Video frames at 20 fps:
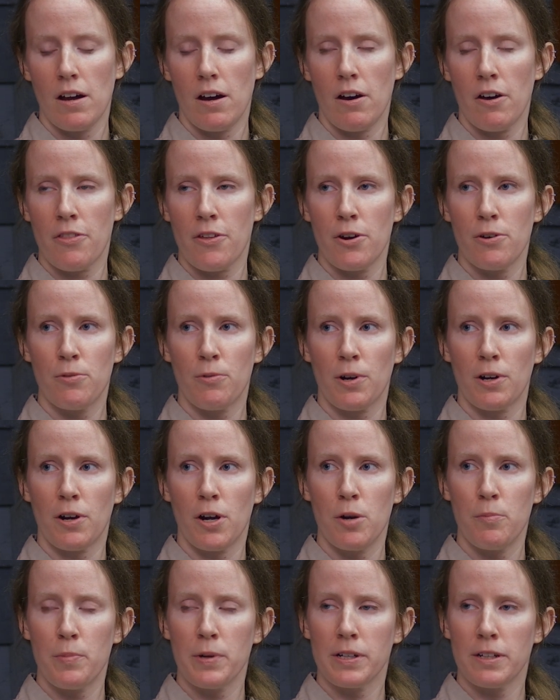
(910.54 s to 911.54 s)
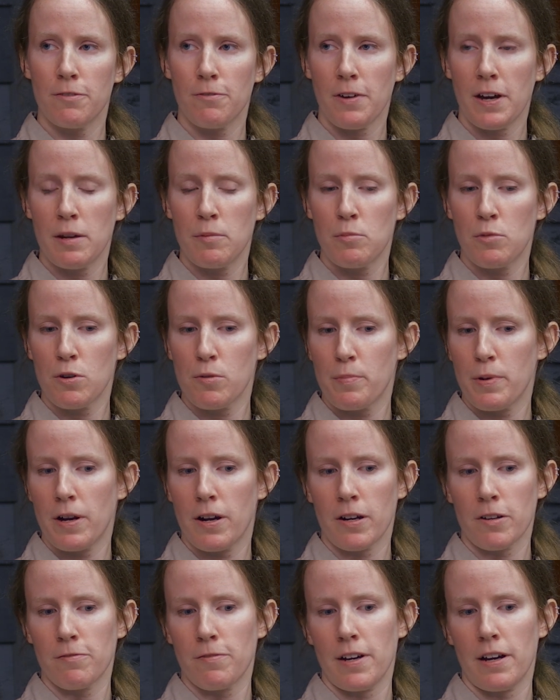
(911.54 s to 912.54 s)
although we're hoping to find more
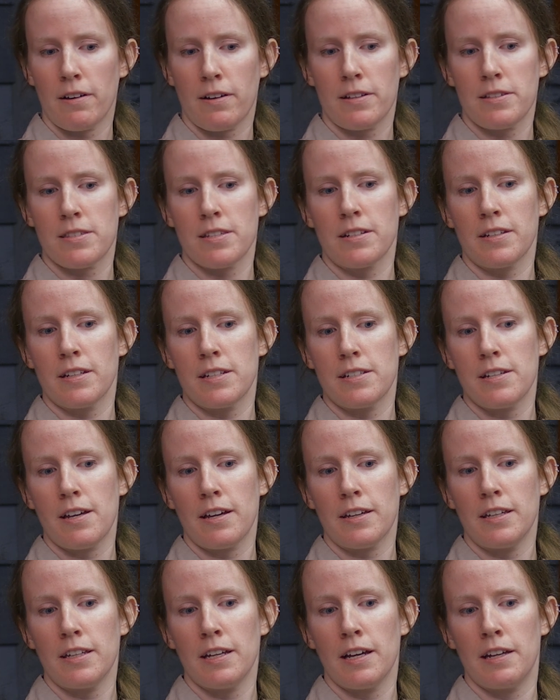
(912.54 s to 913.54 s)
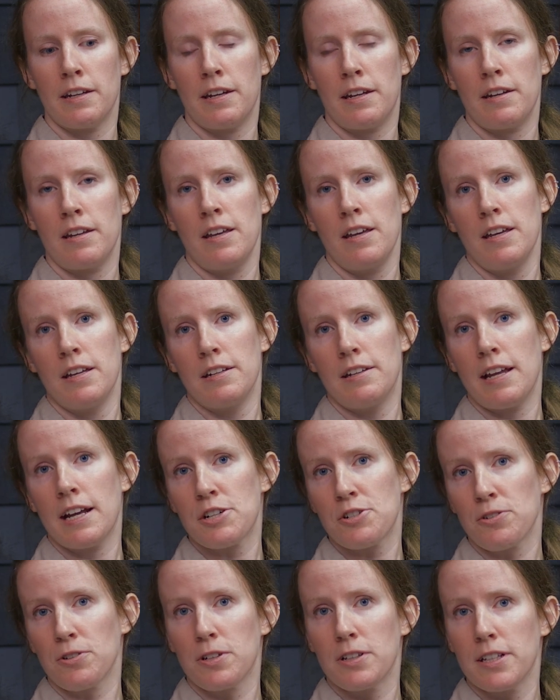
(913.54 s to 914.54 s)
peregrine falcons in Kentucky on
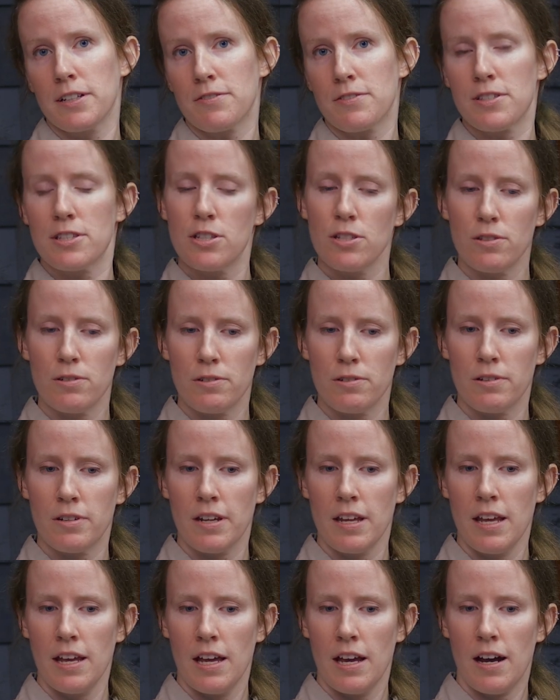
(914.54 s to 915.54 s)
natural cliffs soon,